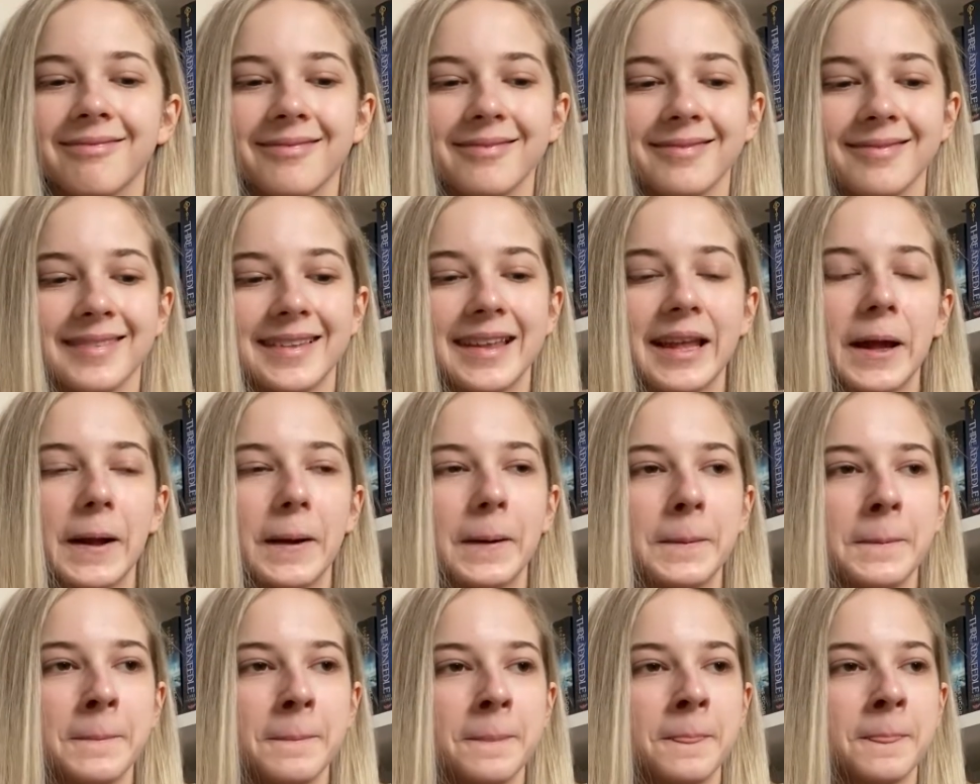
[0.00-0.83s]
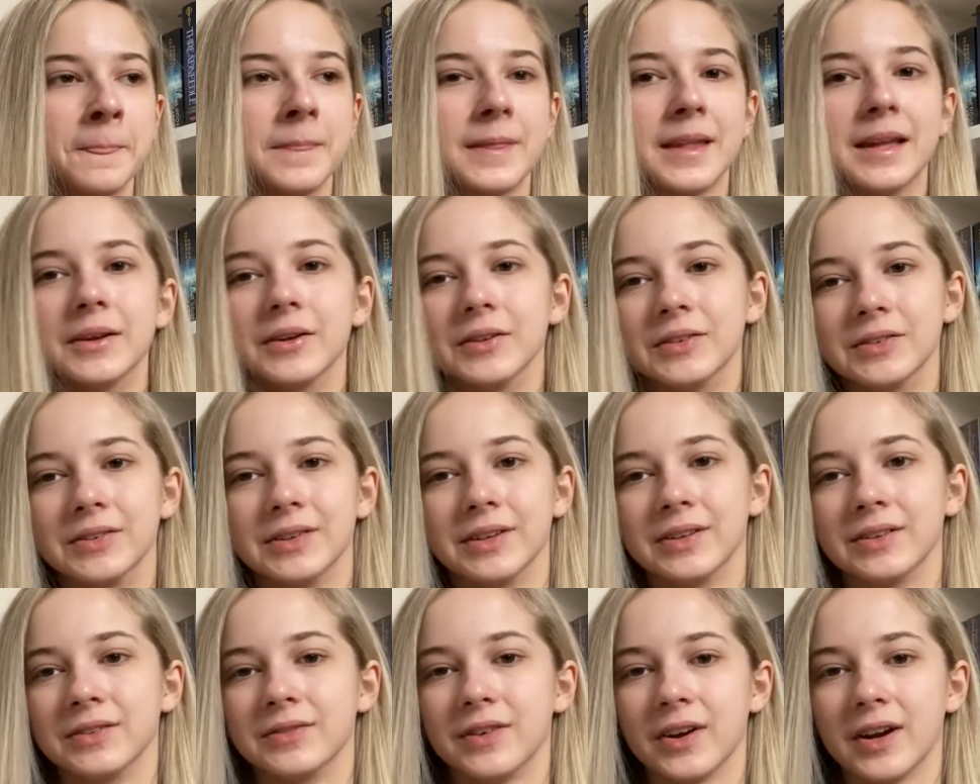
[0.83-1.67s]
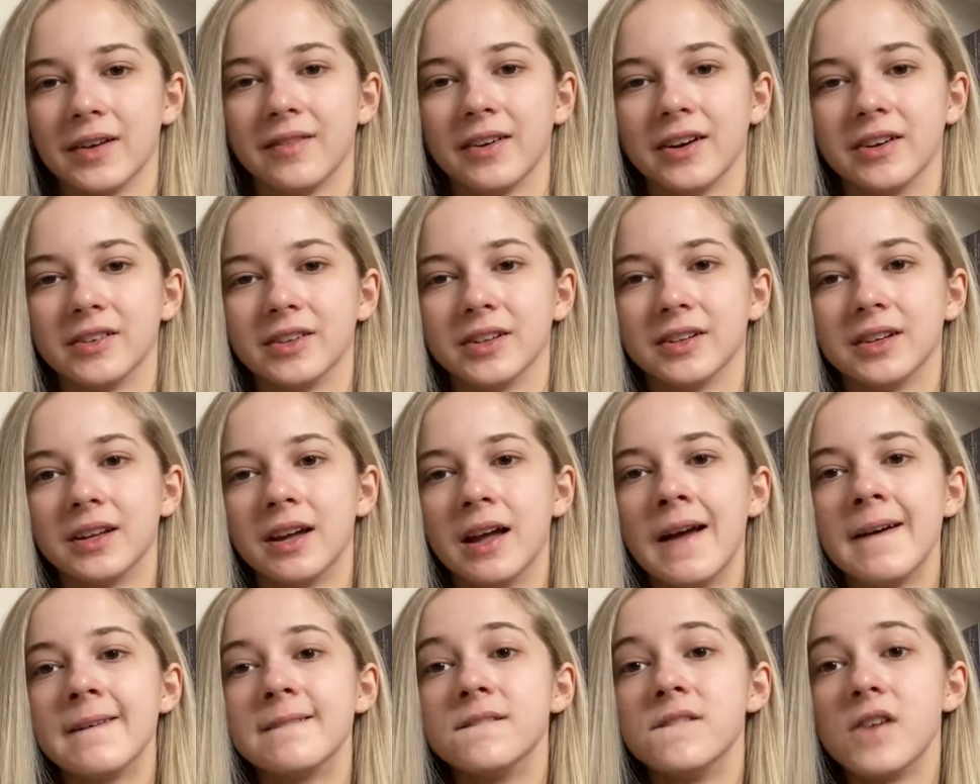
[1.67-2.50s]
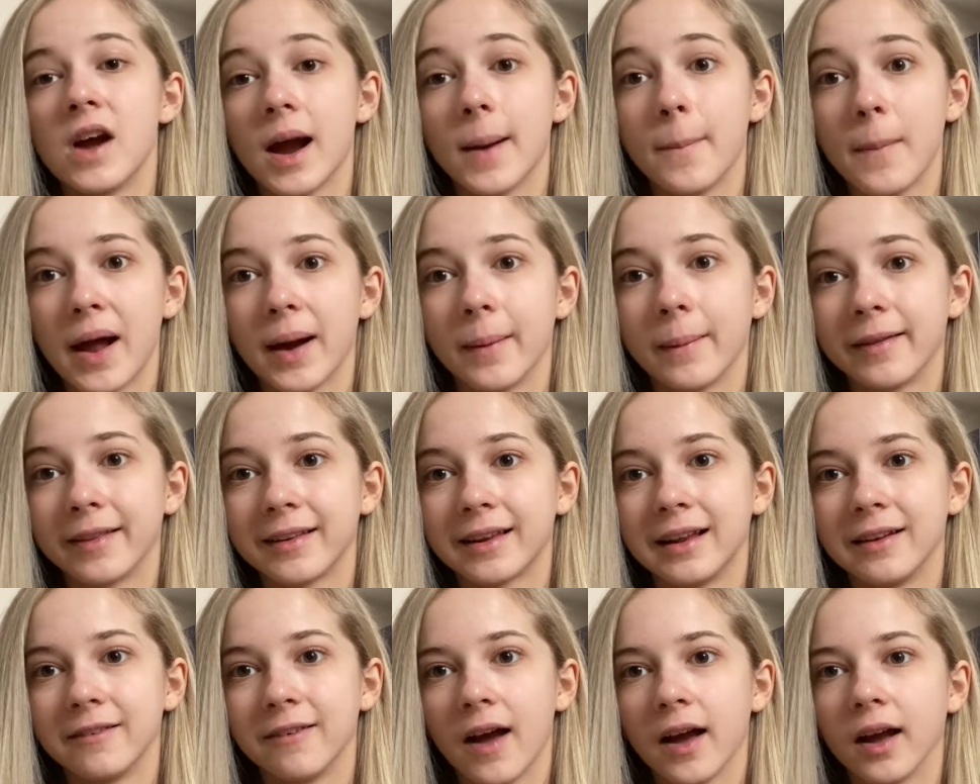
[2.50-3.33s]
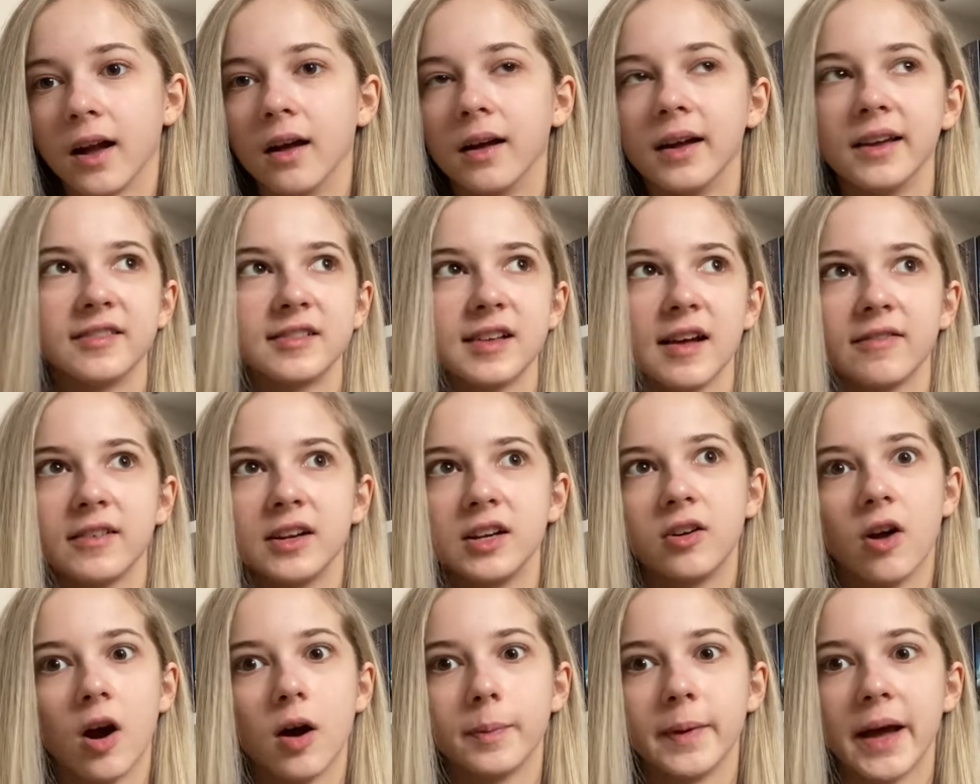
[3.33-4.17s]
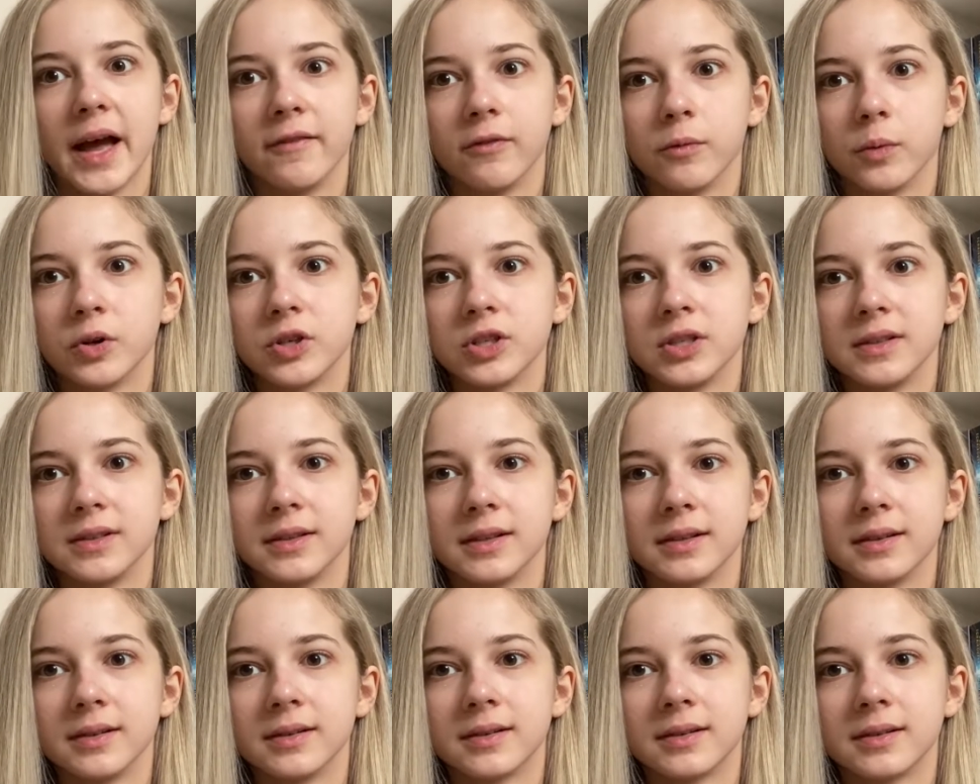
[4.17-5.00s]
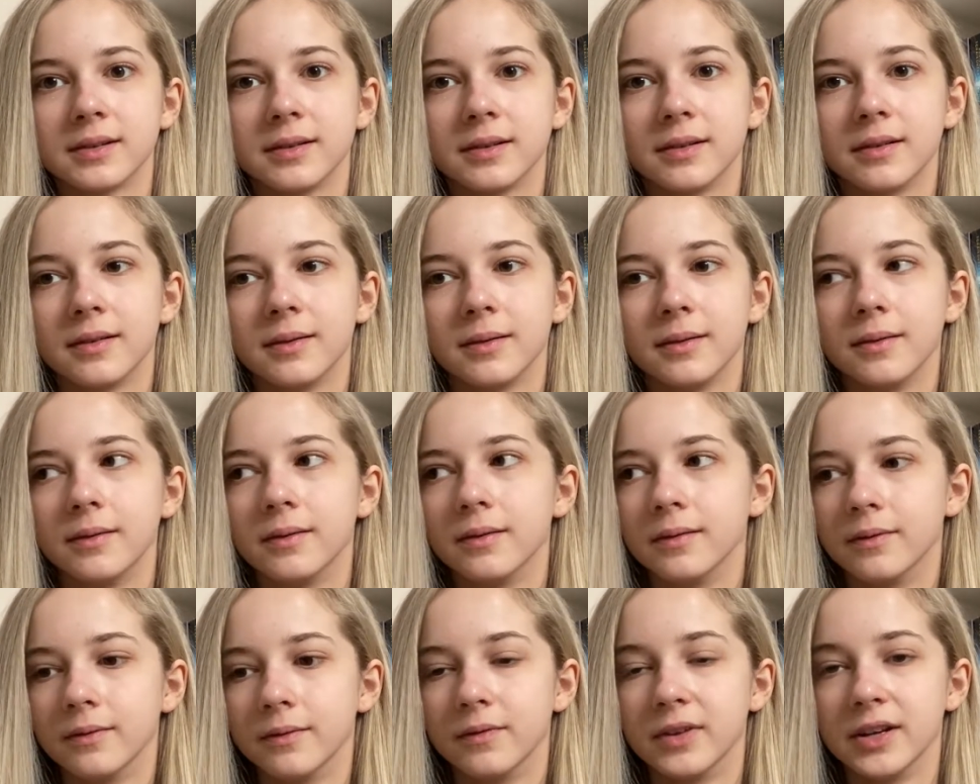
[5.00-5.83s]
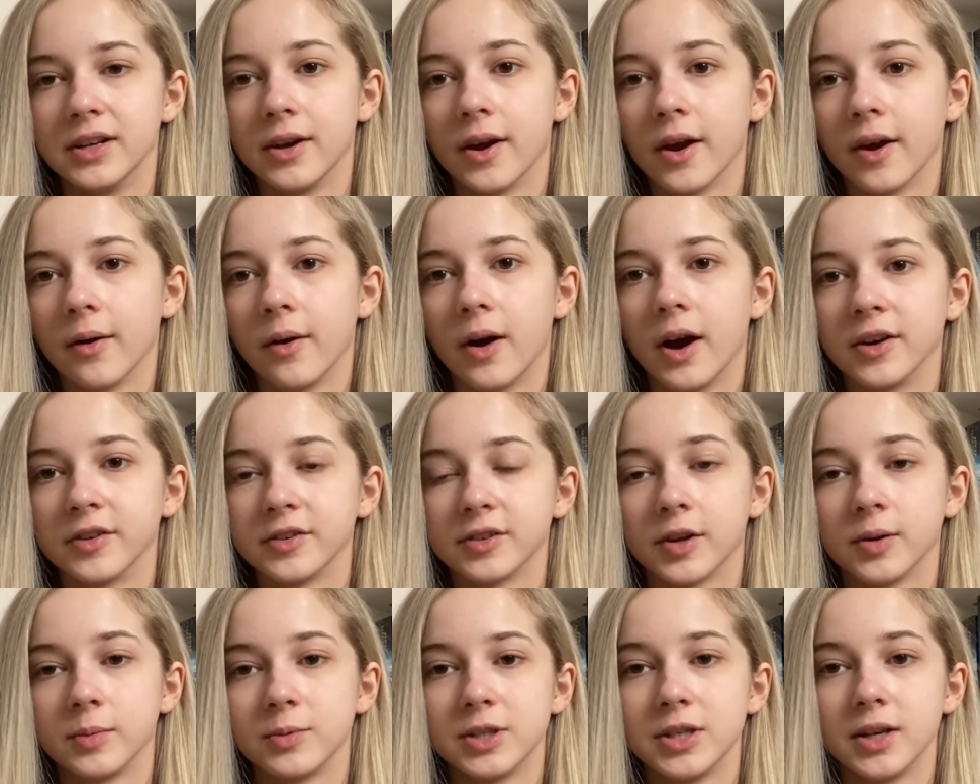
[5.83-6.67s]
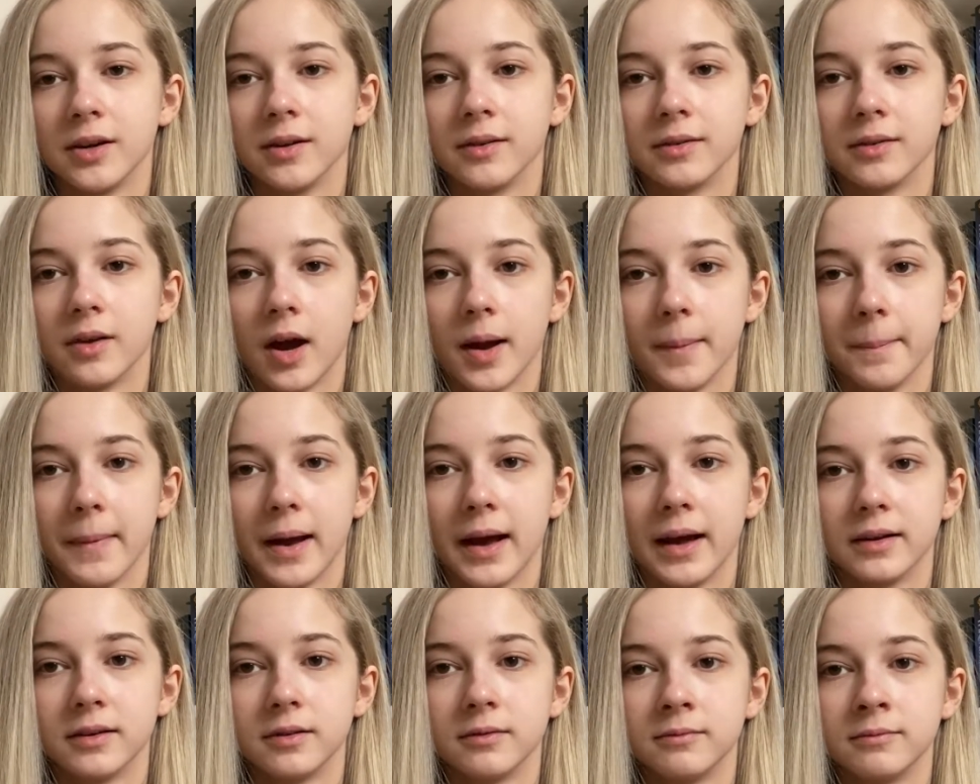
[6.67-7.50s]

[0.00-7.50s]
Yeah, it was very good. Very mad about the cliffhanger. It's definitely God that ever watches this video, I just hope she knows I'm mad.